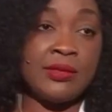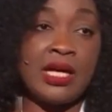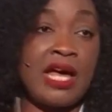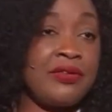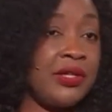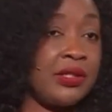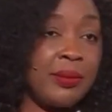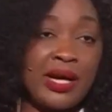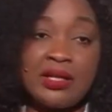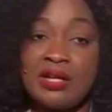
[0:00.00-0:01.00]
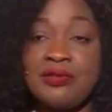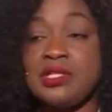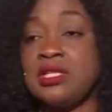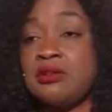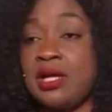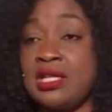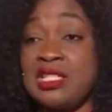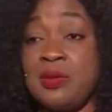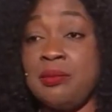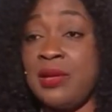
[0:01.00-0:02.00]
I've heard biodiversity credits
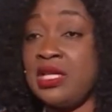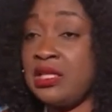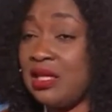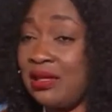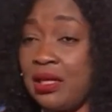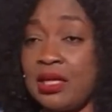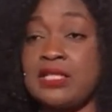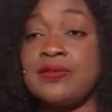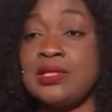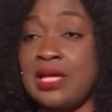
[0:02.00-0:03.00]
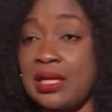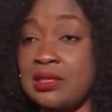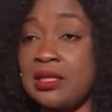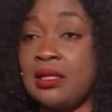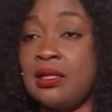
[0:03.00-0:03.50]
being mentioned. I think it's fantastic.